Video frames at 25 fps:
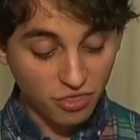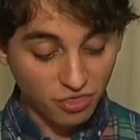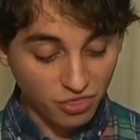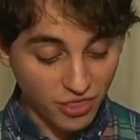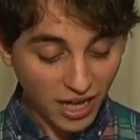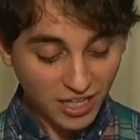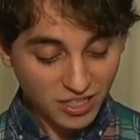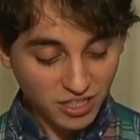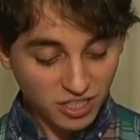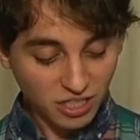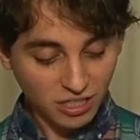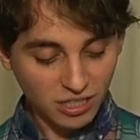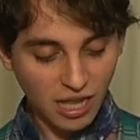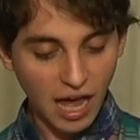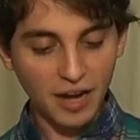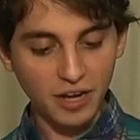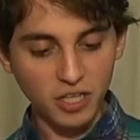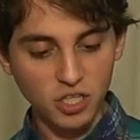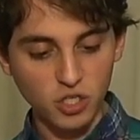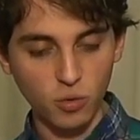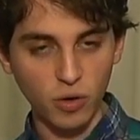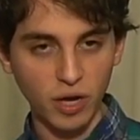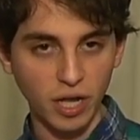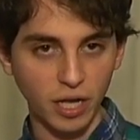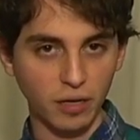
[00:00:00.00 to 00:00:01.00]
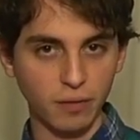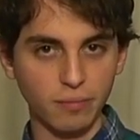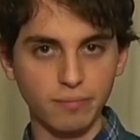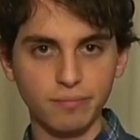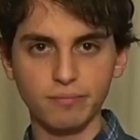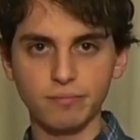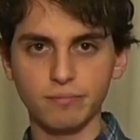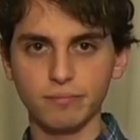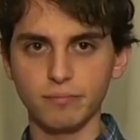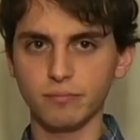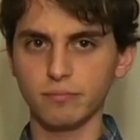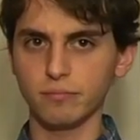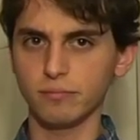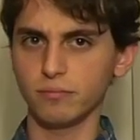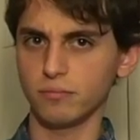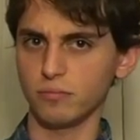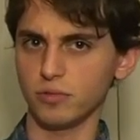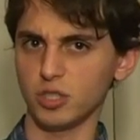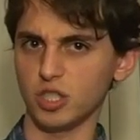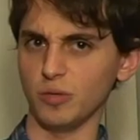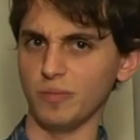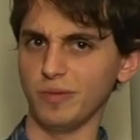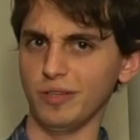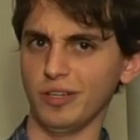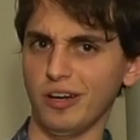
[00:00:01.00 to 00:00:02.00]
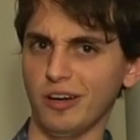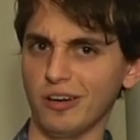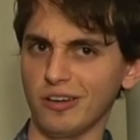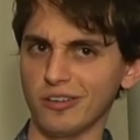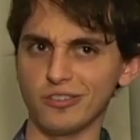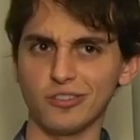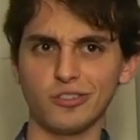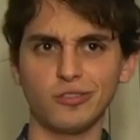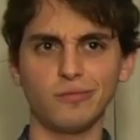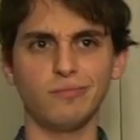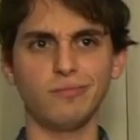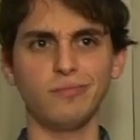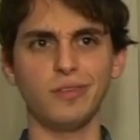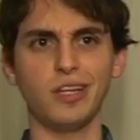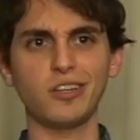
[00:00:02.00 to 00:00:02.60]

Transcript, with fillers: That's a lot of twig, to be honest.